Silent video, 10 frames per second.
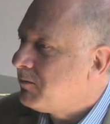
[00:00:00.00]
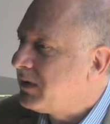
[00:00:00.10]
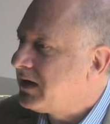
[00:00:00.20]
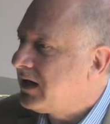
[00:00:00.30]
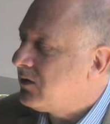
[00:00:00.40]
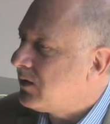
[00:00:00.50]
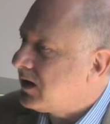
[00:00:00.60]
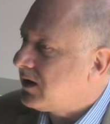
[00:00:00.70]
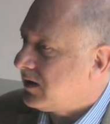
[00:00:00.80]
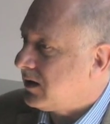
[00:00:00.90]
But
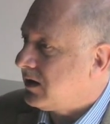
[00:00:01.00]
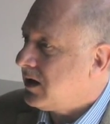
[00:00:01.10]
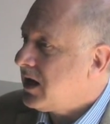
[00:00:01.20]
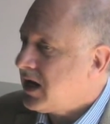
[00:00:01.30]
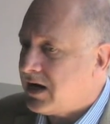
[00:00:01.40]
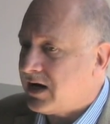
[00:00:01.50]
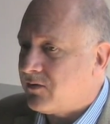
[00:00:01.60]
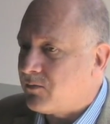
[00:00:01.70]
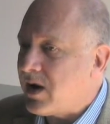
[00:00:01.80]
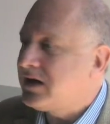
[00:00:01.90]
a
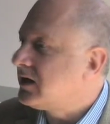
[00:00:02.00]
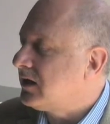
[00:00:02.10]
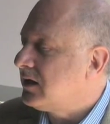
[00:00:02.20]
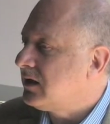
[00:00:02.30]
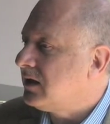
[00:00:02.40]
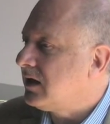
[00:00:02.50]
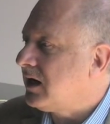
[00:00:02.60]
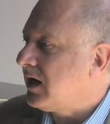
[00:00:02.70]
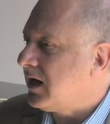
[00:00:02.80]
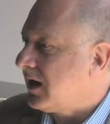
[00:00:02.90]
writer,
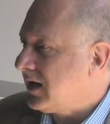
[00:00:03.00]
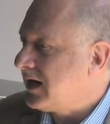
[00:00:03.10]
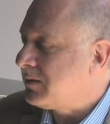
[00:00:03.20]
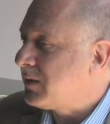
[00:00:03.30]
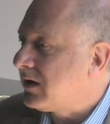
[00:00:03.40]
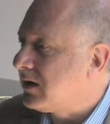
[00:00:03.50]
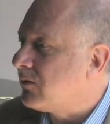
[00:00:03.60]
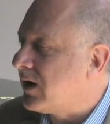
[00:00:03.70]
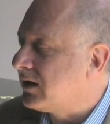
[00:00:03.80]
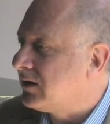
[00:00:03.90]
a Latin American
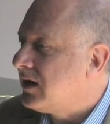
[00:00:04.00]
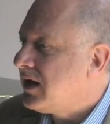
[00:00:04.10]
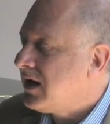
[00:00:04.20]
writer,